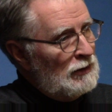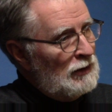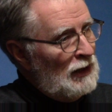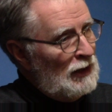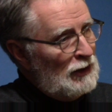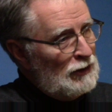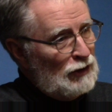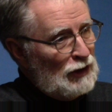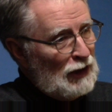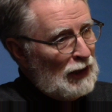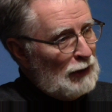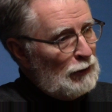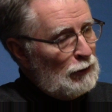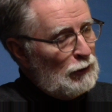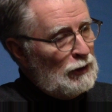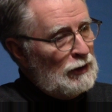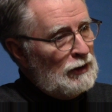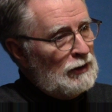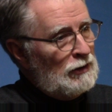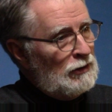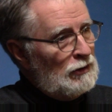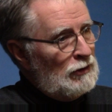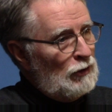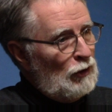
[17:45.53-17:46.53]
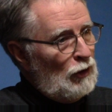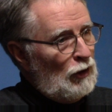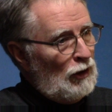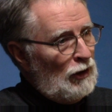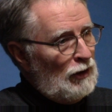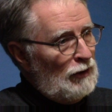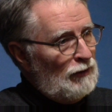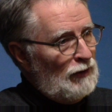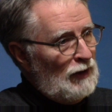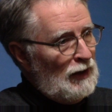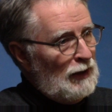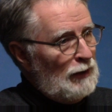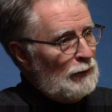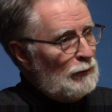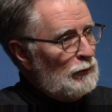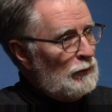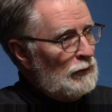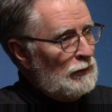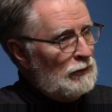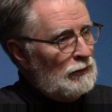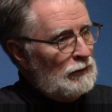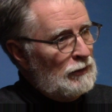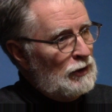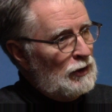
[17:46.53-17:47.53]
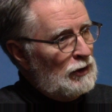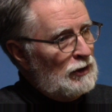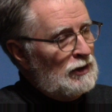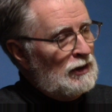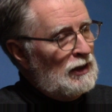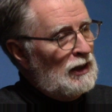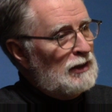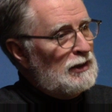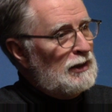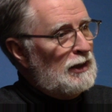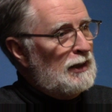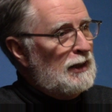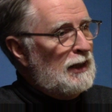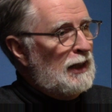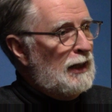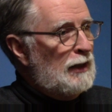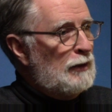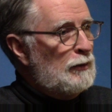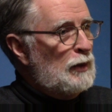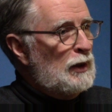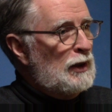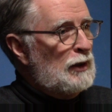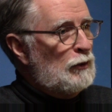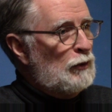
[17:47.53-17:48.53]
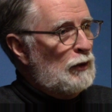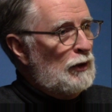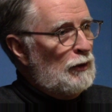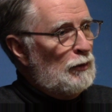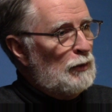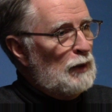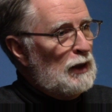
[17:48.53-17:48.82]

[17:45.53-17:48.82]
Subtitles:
and generous to all of them, just as he had been with